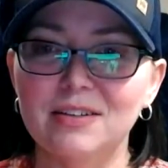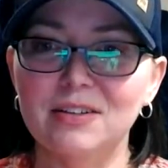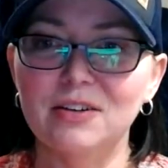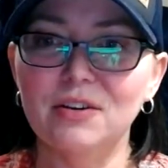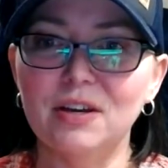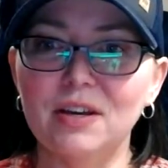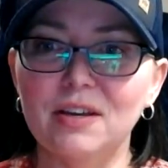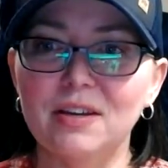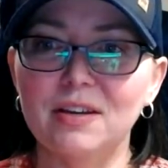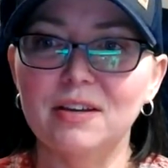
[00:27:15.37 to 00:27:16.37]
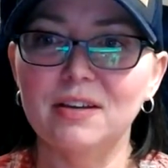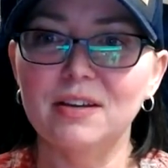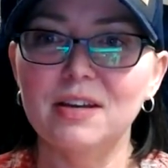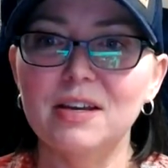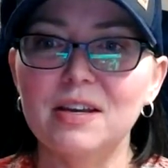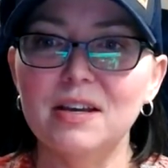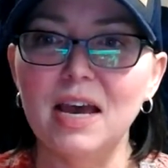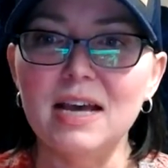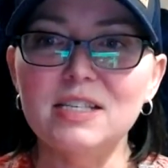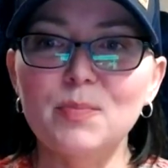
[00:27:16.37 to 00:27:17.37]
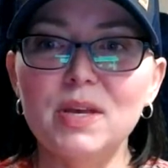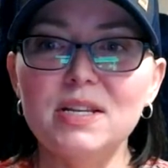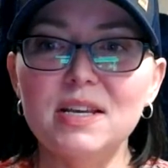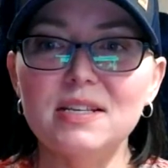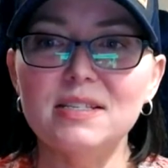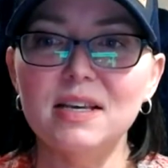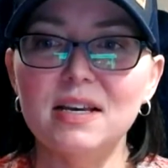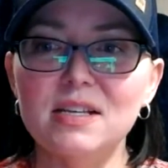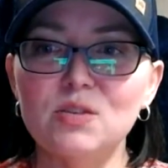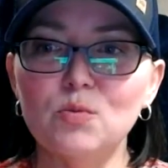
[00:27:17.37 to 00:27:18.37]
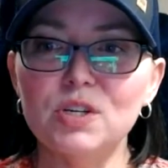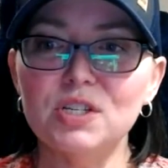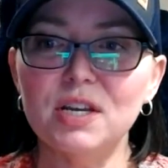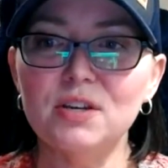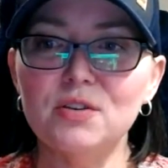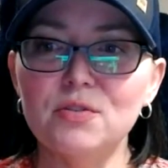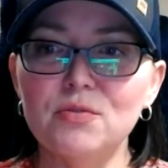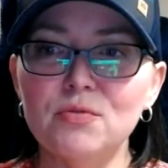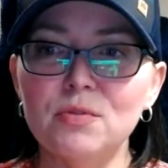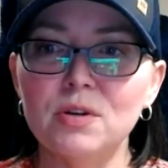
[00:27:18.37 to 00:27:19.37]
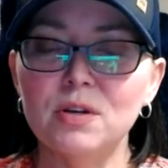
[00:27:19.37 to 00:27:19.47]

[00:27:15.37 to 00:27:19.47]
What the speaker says: Okay. S. Mendez says, wish I'd known